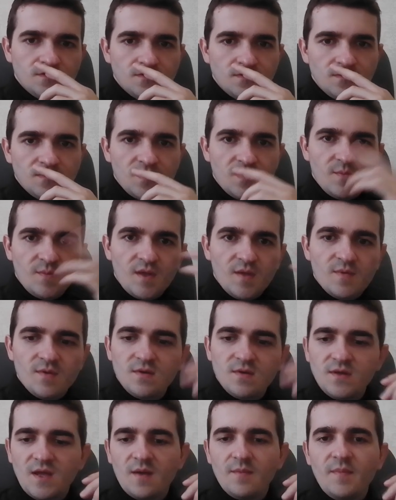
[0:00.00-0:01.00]
And maybe,
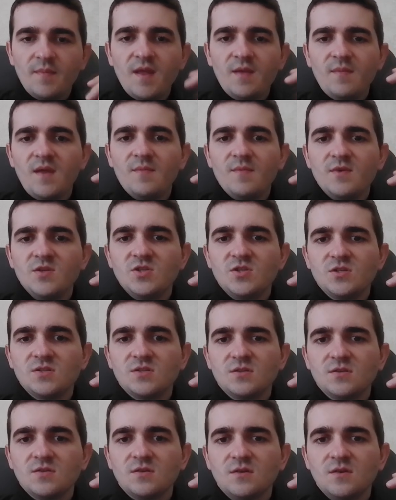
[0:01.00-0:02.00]
yeah, maybe
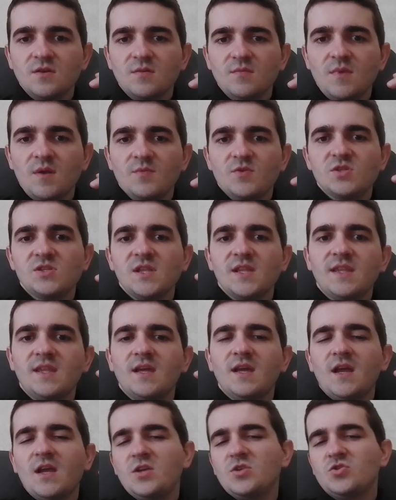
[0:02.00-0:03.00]
just like
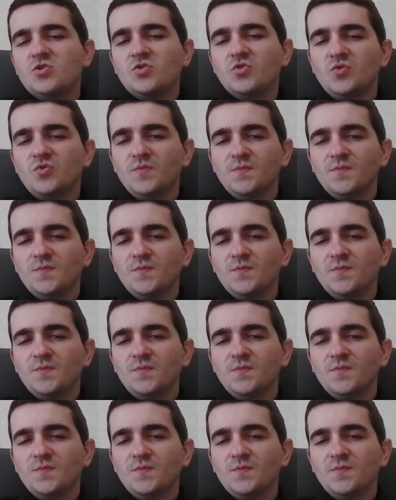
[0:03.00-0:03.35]
king h2.